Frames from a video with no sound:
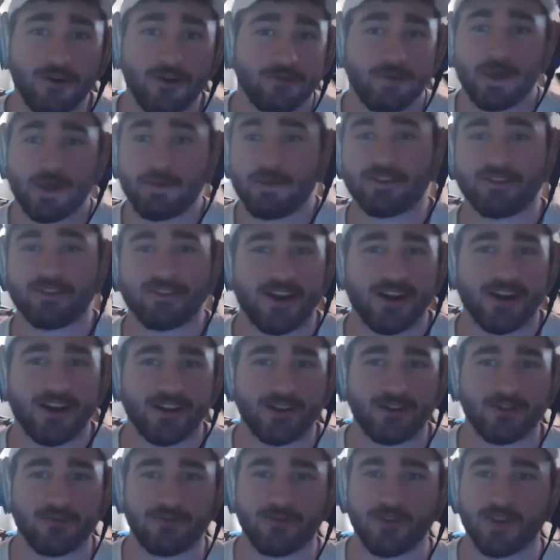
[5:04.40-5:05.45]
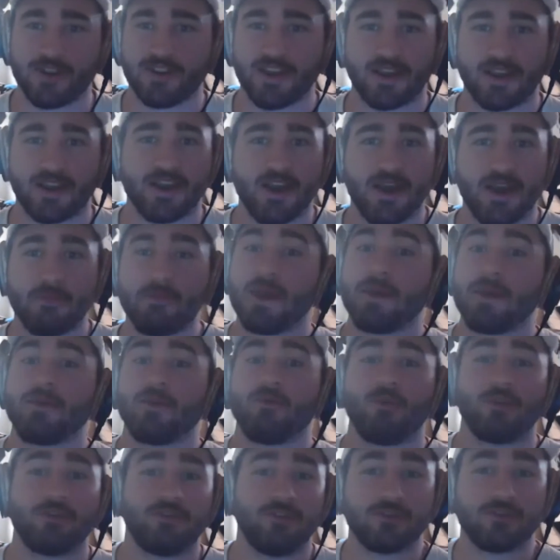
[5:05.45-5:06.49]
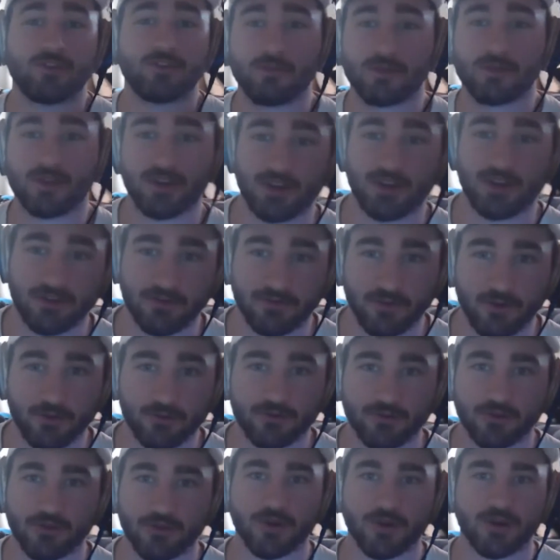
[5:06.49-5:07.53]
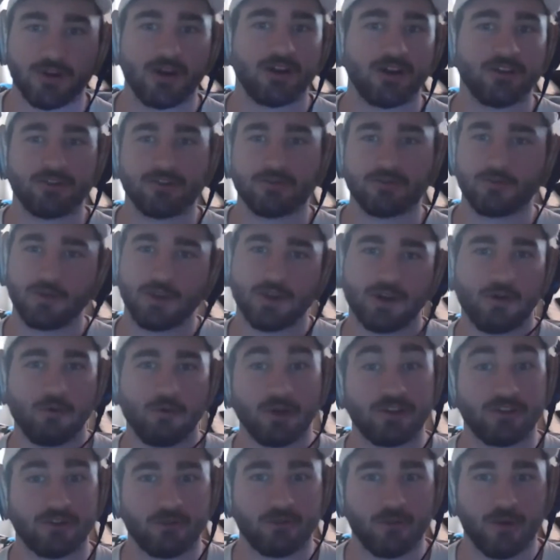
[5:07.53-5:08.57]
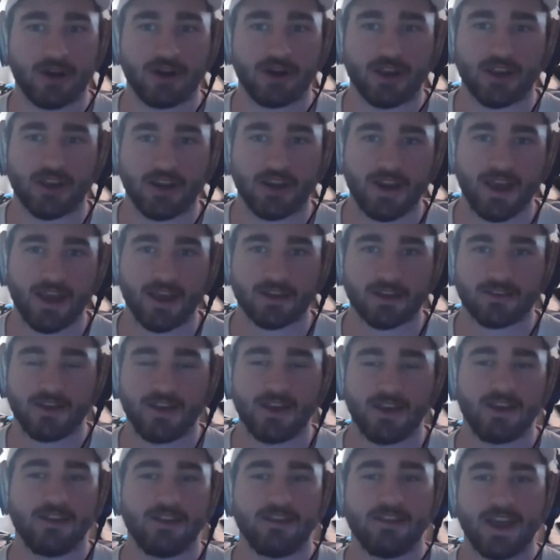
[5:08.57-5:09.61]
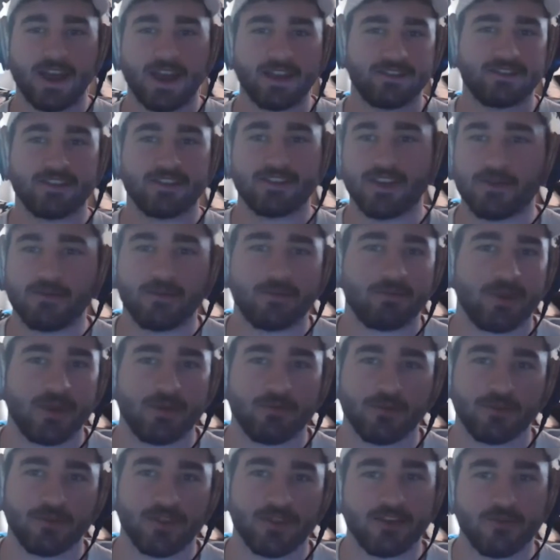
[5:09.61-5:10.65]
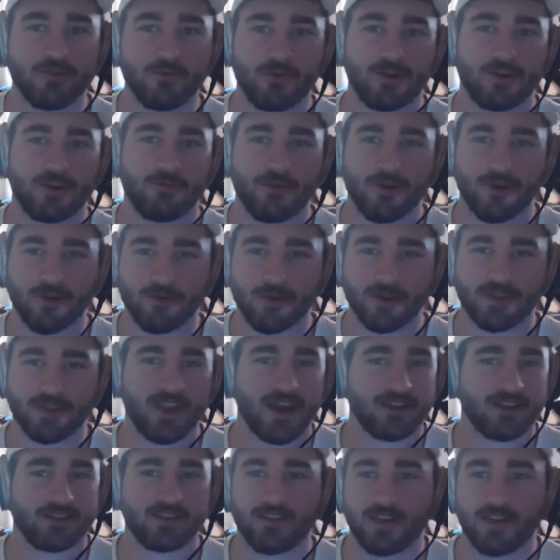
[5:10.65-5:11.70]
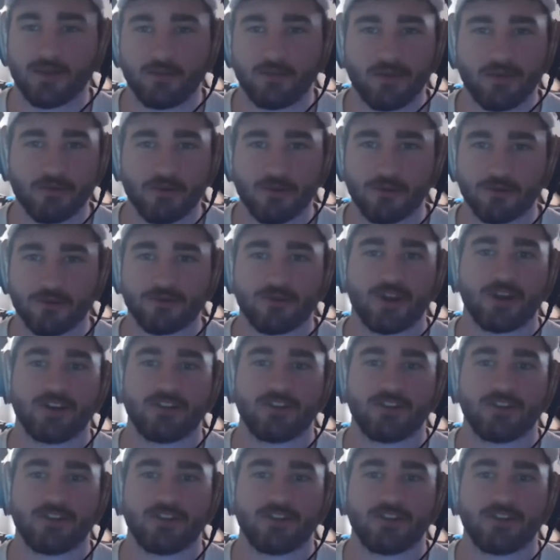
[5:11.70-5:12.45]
maybe it's not a good fit. Like maybe we'll do something in the future, but just, we just wanted to connect. That's the type of people that you want to work with, not the type of people who are trying to